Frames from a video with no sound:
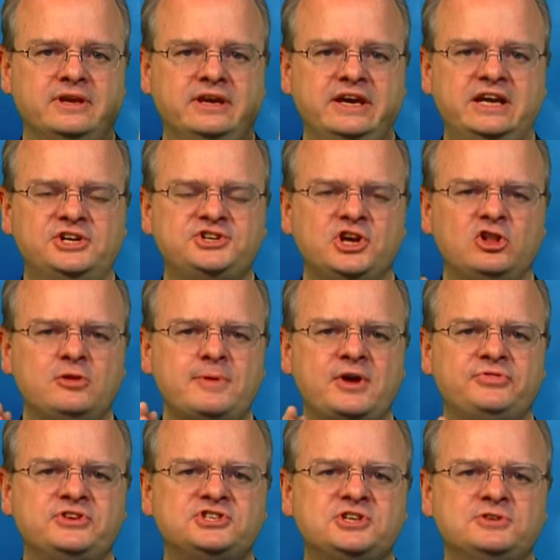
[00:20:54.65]
And it's all about
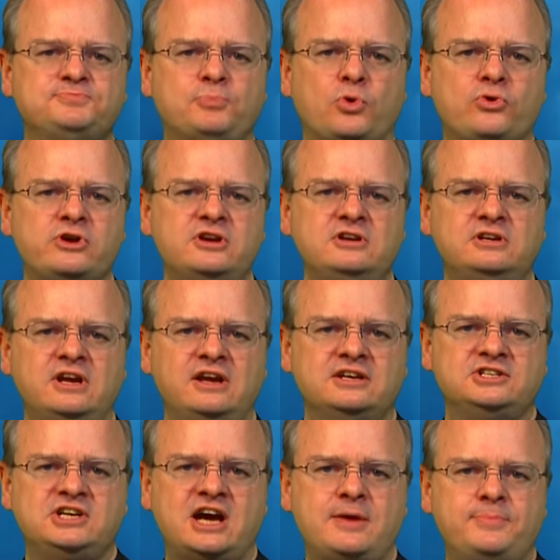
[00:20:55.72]
this important
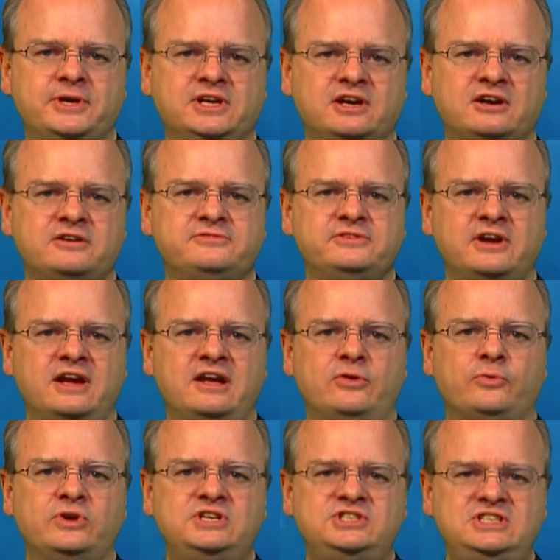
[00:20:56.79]
topic of
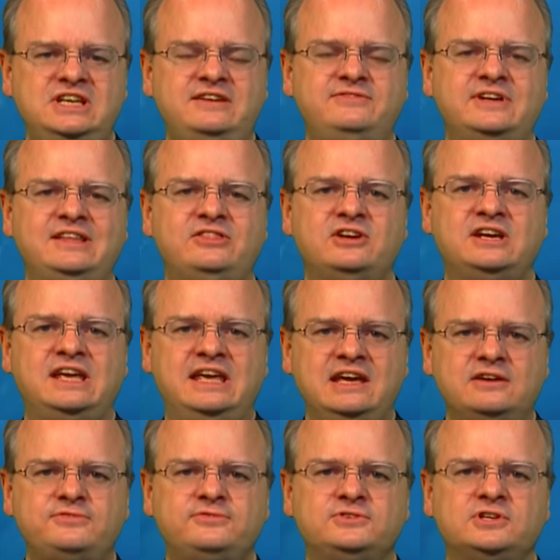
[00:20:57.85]
receiving the
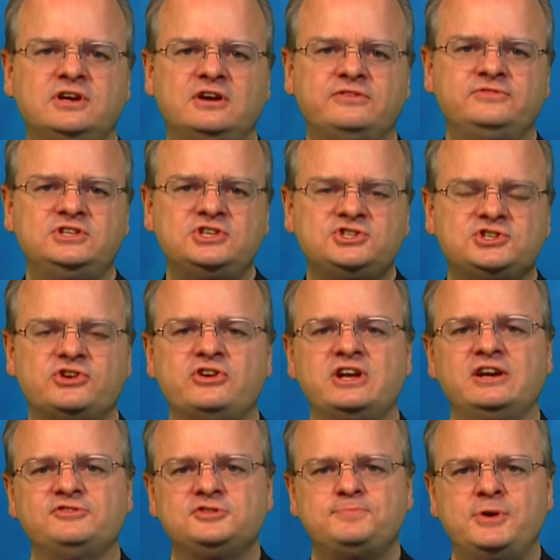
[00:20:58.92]
gift of discerning
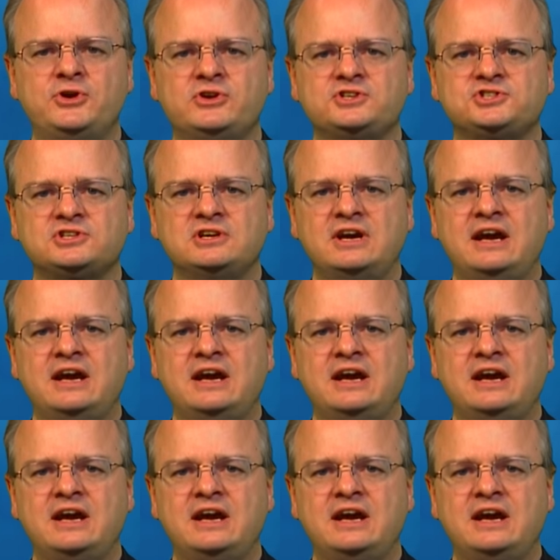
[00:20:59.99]
of spirits.